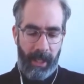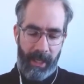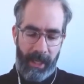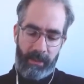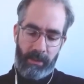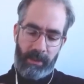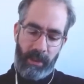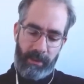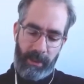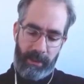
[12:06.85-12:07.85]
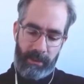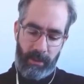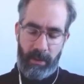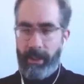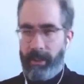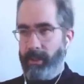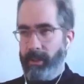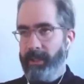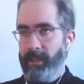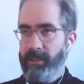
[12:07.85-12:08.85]
And on the other hand, or like
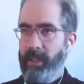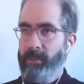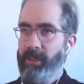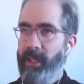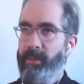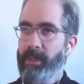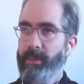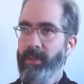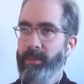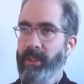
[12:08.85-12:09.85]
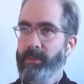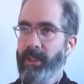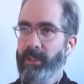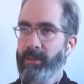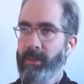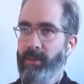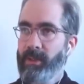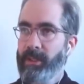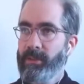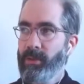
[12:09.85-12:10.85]
at the same time, people sometimes ask me,
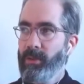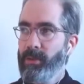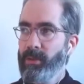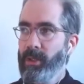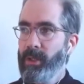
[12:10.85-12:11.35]
okay, so